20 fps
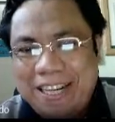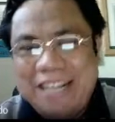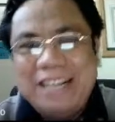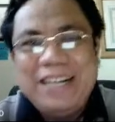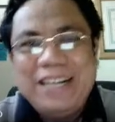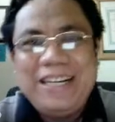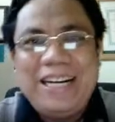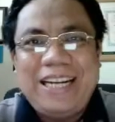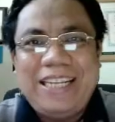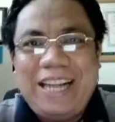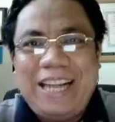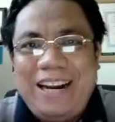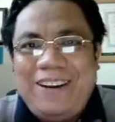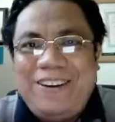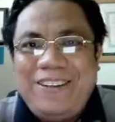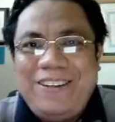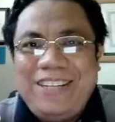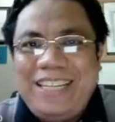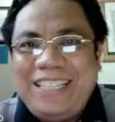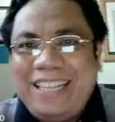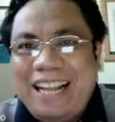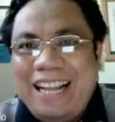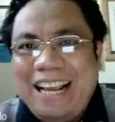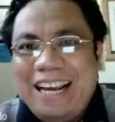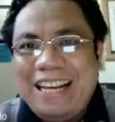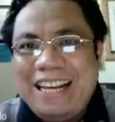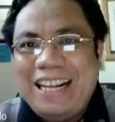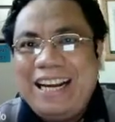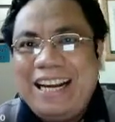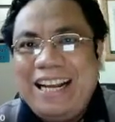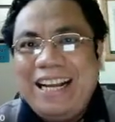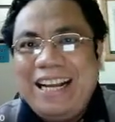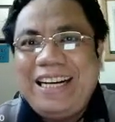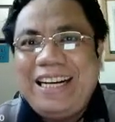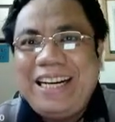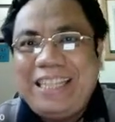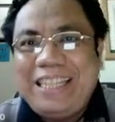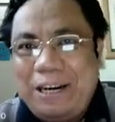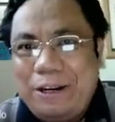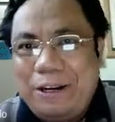That alone
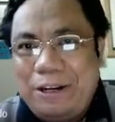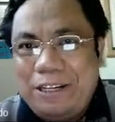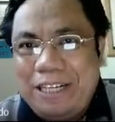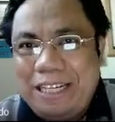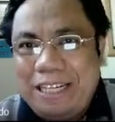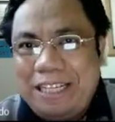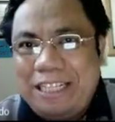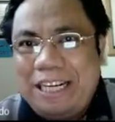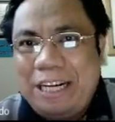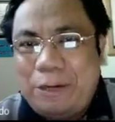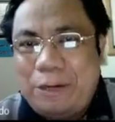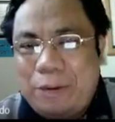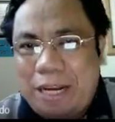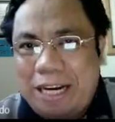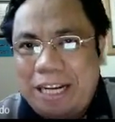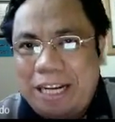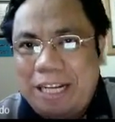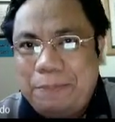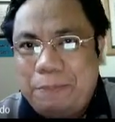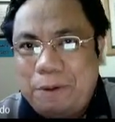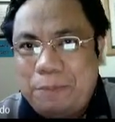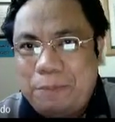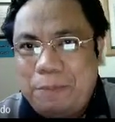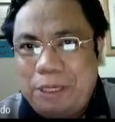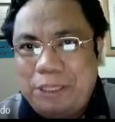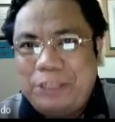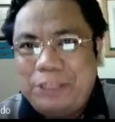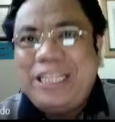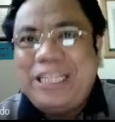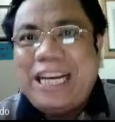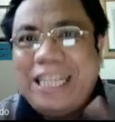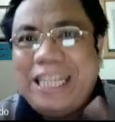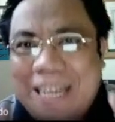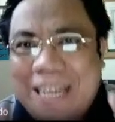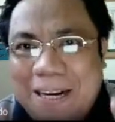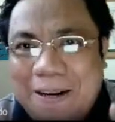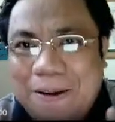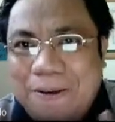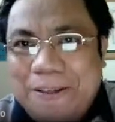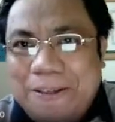is requiring information. That
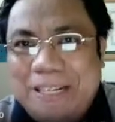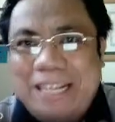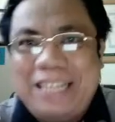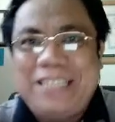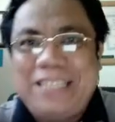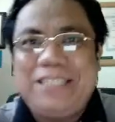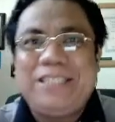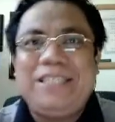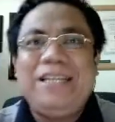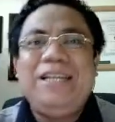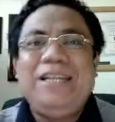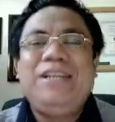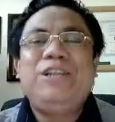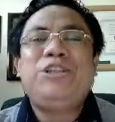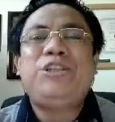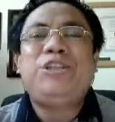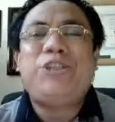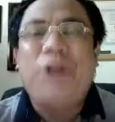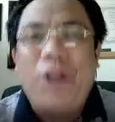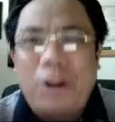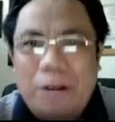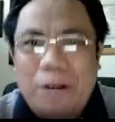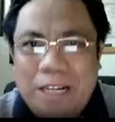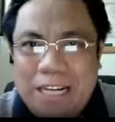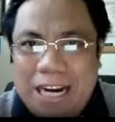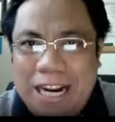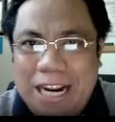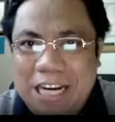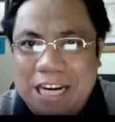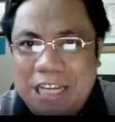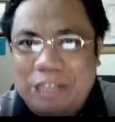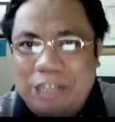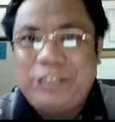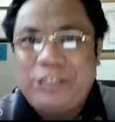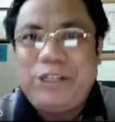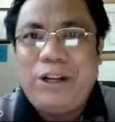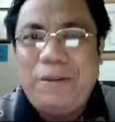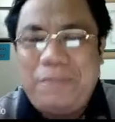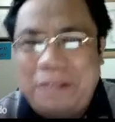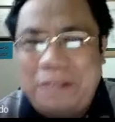alone is trying to
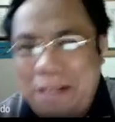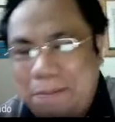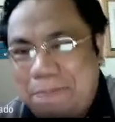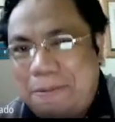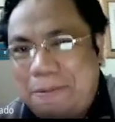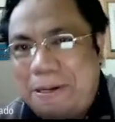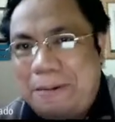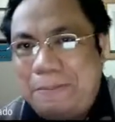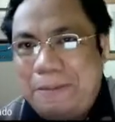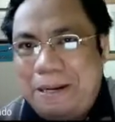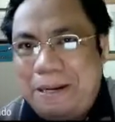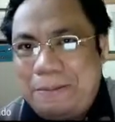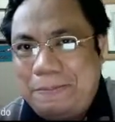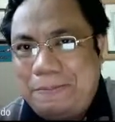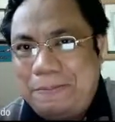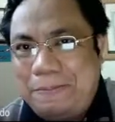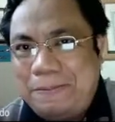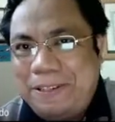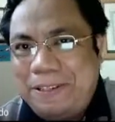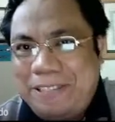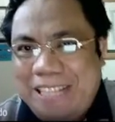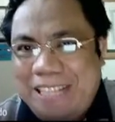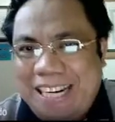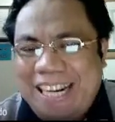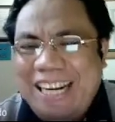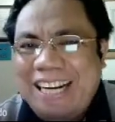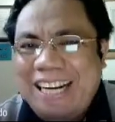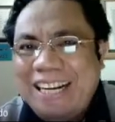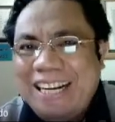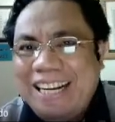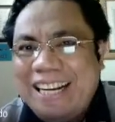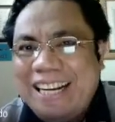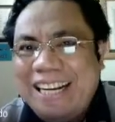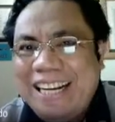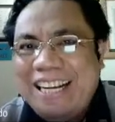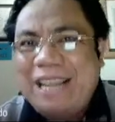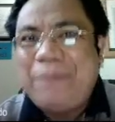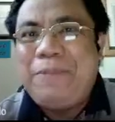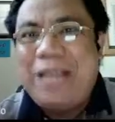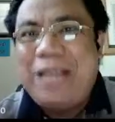solve the problem. You see,
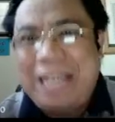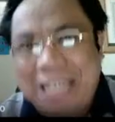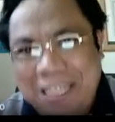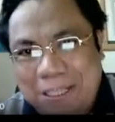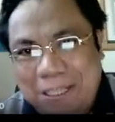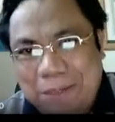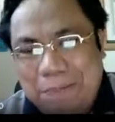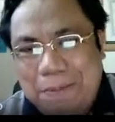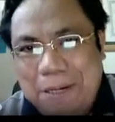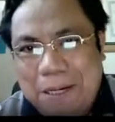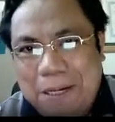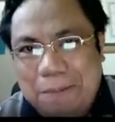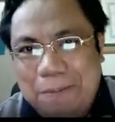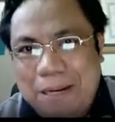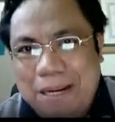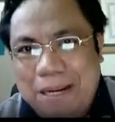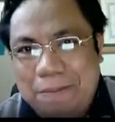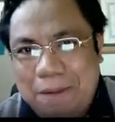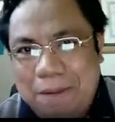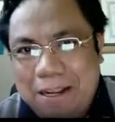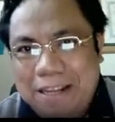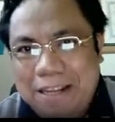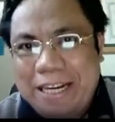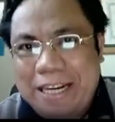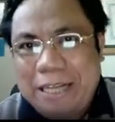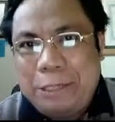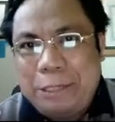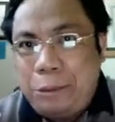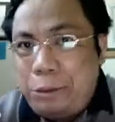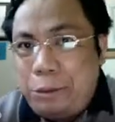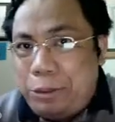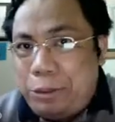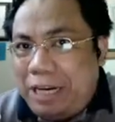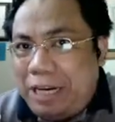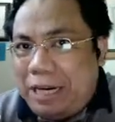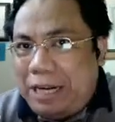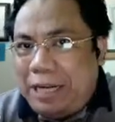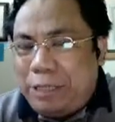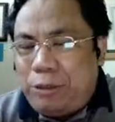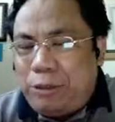if that is your problem, then you
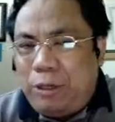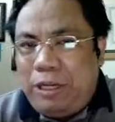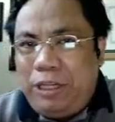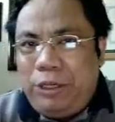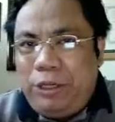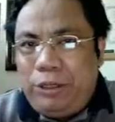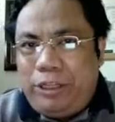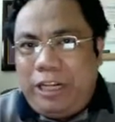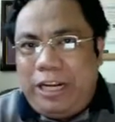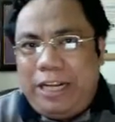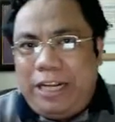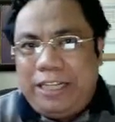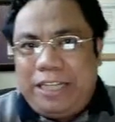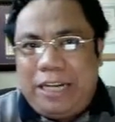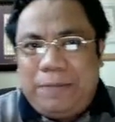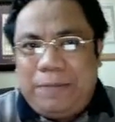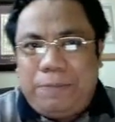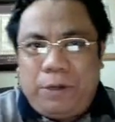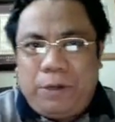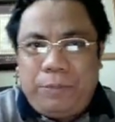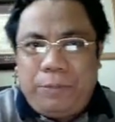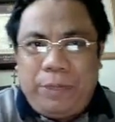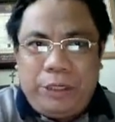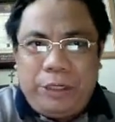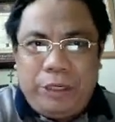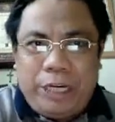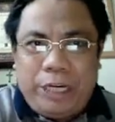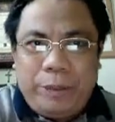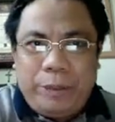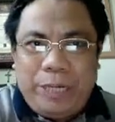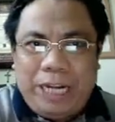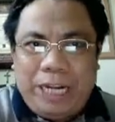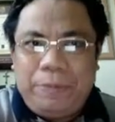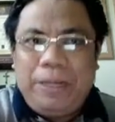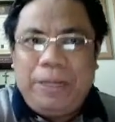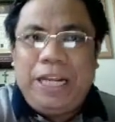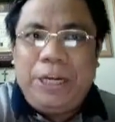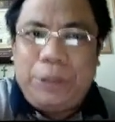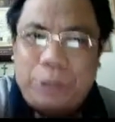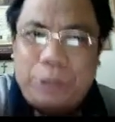can actually utilize the information that we have
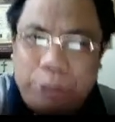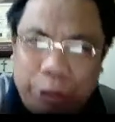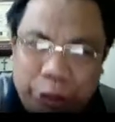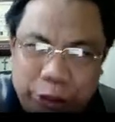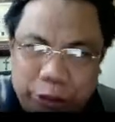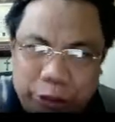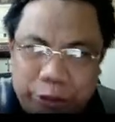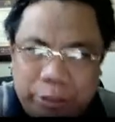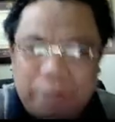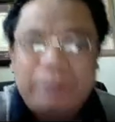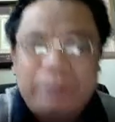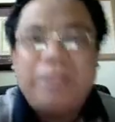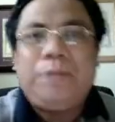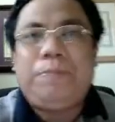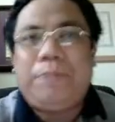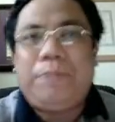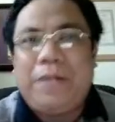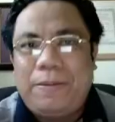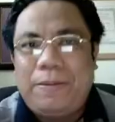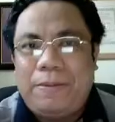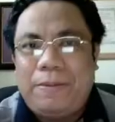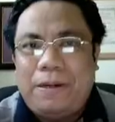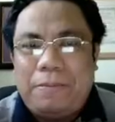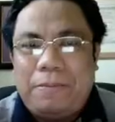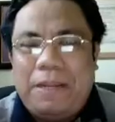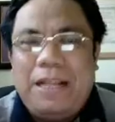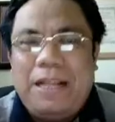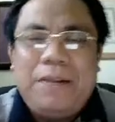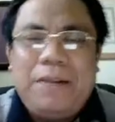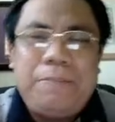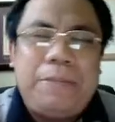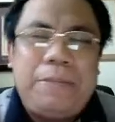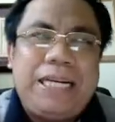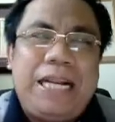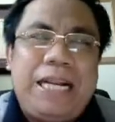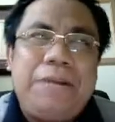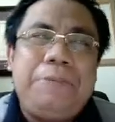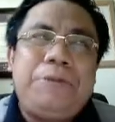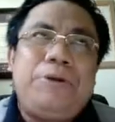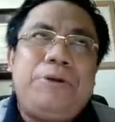in order to solve the problem. But
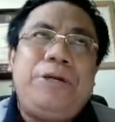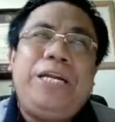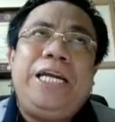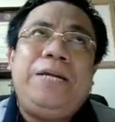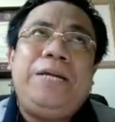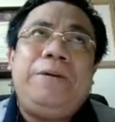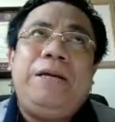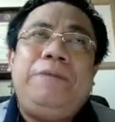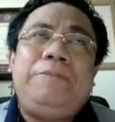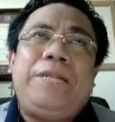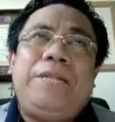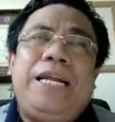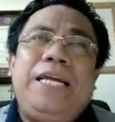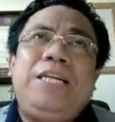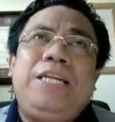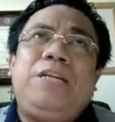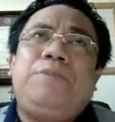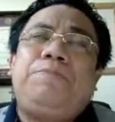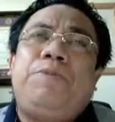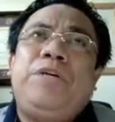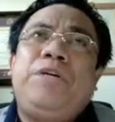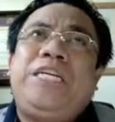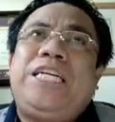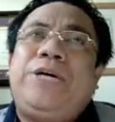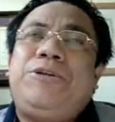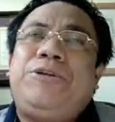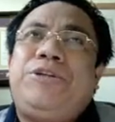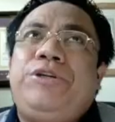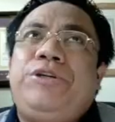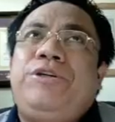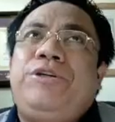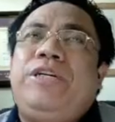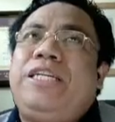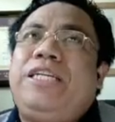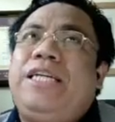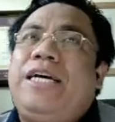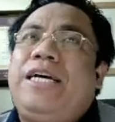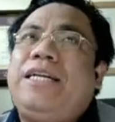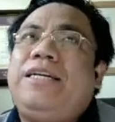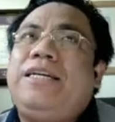I'm trying to point out to you is
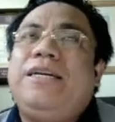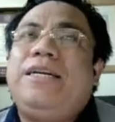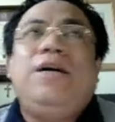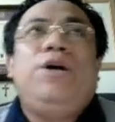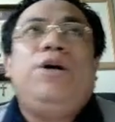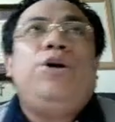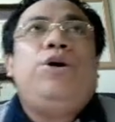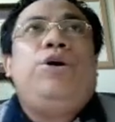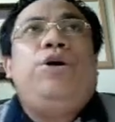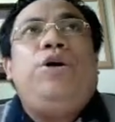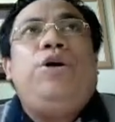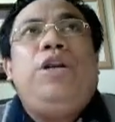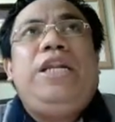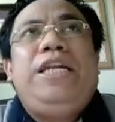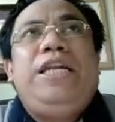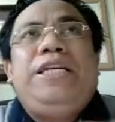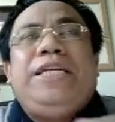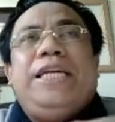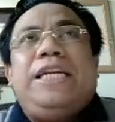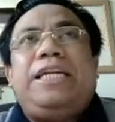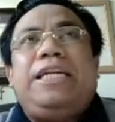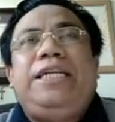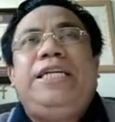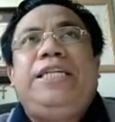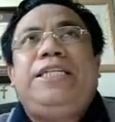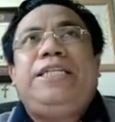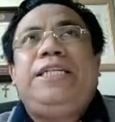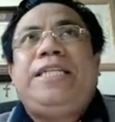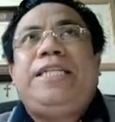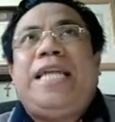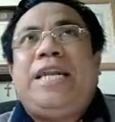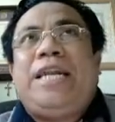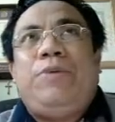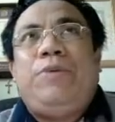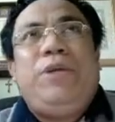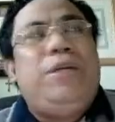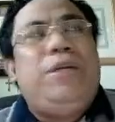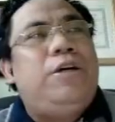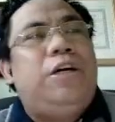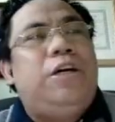that all intelligences that we
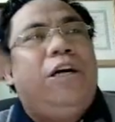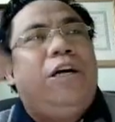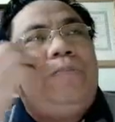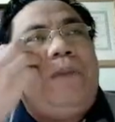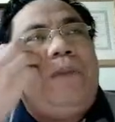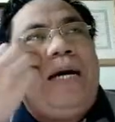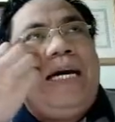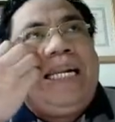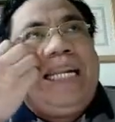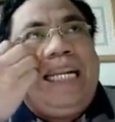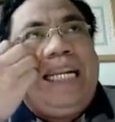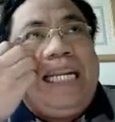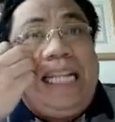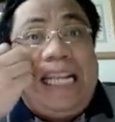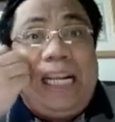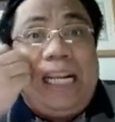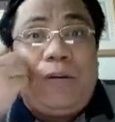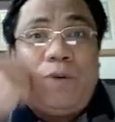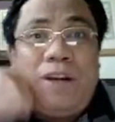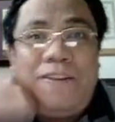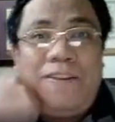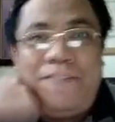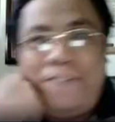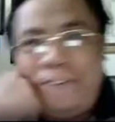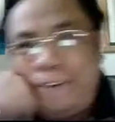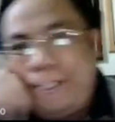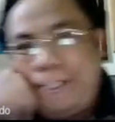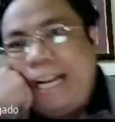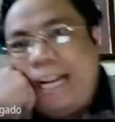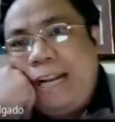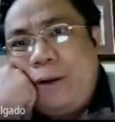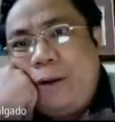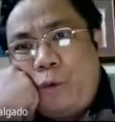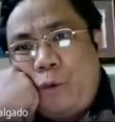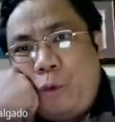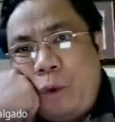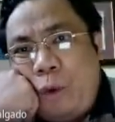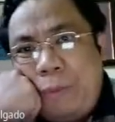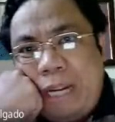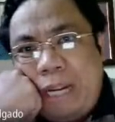know of are in equal footing.
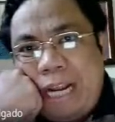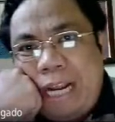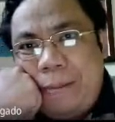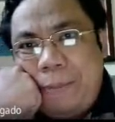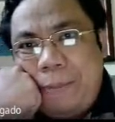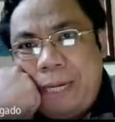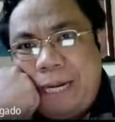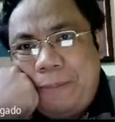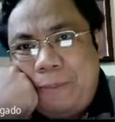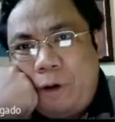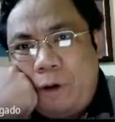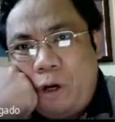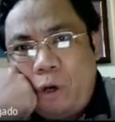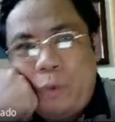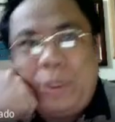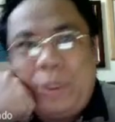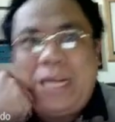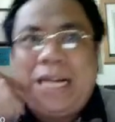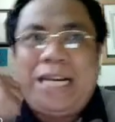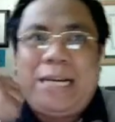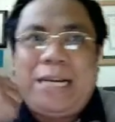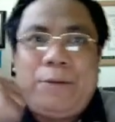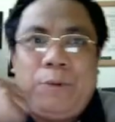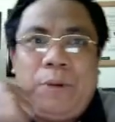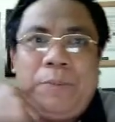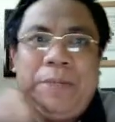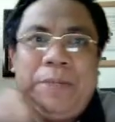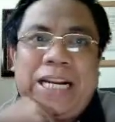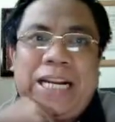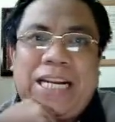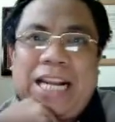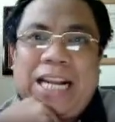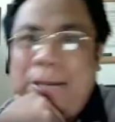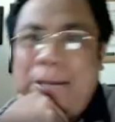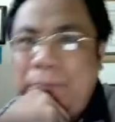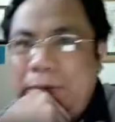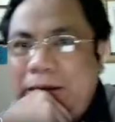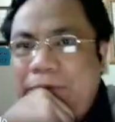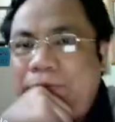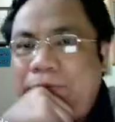We may have them or we may not
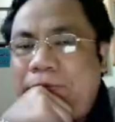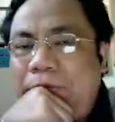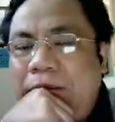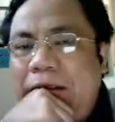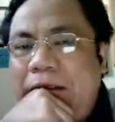have them.